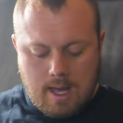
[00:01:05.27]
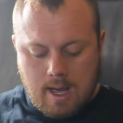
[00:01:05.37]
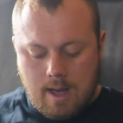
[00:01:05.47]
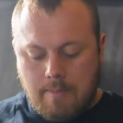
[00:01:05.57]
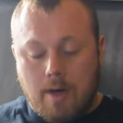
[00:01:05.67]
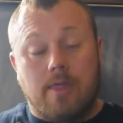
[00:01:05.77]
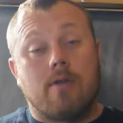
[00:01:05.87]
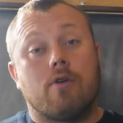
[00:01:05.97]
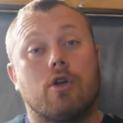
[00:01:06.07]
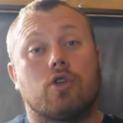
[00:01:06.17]
but I think
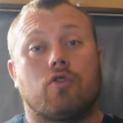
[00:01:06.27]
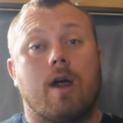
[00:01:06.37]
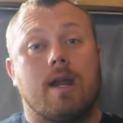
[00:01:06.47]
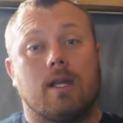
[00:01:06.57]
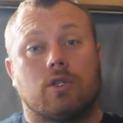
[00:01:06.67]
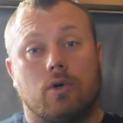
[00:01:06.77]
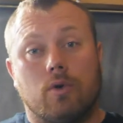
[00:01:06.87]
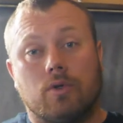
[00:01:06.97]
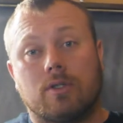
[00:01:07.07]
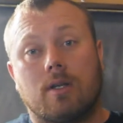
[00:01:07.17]
they're a good training
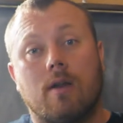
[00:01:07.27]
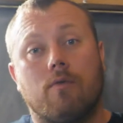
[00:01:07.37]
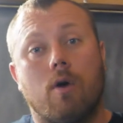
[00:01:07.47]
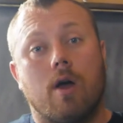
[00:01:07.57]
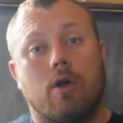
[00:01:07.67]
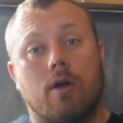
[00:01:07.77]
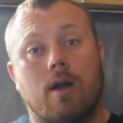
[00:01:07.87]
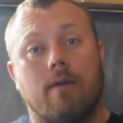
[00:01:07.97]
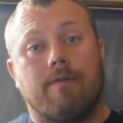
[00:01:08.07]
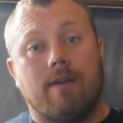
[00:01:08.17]
tool just to kind of work on
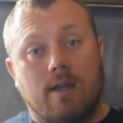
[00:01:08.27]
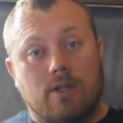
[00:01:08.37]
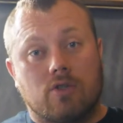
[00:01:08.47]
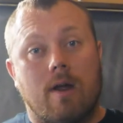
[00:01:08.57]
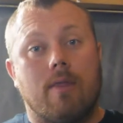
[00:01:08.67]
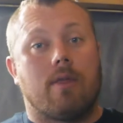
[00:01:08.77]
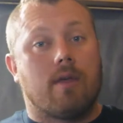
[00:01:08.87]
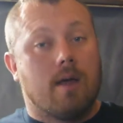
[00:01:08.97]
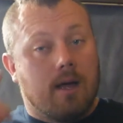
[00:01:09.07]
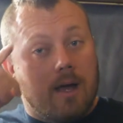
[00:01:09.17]
kind of finger strength,
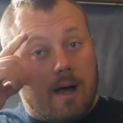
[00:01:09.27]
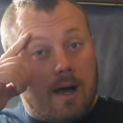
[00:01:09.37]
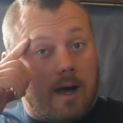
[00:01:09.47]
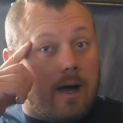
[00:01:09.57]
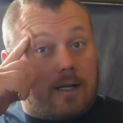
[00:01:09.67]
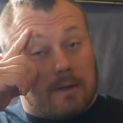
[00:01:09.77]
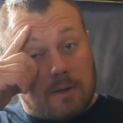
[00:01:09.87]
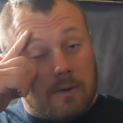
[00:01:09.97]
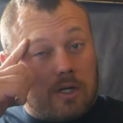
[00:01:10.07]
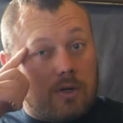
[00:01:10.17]

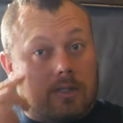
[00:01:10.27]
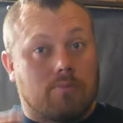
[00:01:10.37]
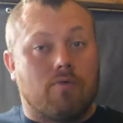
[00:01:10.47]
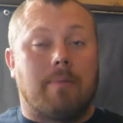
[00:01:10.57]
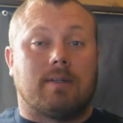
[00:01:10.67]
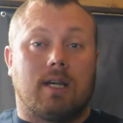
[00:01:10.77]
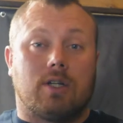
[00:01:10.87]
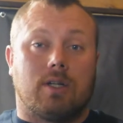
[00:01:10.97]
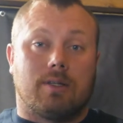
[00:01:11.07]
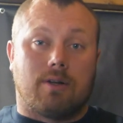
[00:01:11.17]
especially when you're doing some
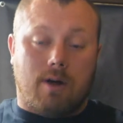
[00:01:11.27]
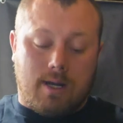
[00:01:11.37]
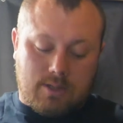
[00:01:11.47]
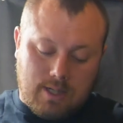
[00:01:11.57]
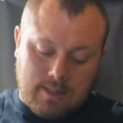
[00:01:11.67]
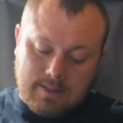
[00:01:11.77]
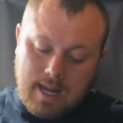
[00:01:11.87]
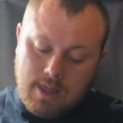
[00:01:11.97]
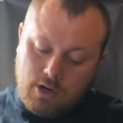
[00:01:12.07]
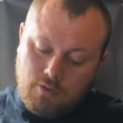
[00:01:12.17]
repetitions. All right, so you can
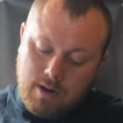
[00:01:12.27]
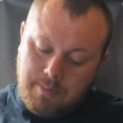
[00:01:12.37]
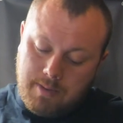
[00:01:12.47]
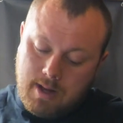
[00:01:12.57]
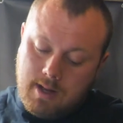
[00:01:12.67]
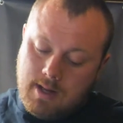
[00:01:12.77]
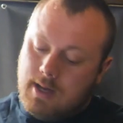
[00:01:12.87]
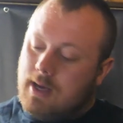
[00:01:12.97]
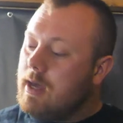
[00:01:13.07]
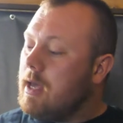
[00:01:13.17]
set the gripper
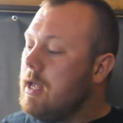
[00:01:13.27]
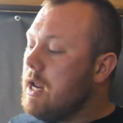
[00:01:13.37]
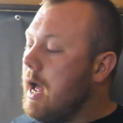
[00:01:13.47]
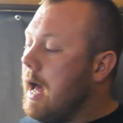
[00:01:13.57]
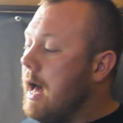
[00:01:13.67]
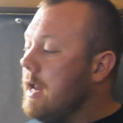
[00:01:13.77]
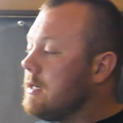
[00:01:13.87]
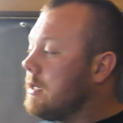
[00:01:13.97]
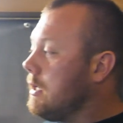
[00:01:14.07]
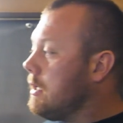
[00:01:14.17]
in your
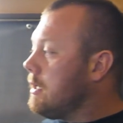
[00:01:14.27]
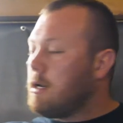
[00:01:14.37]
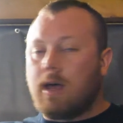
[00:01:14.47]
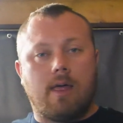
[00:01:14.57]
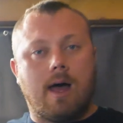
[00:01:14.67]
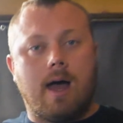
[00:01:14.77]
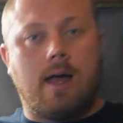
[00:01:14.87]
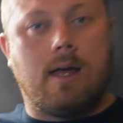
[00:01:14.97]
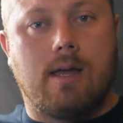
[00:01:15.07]
hand like that,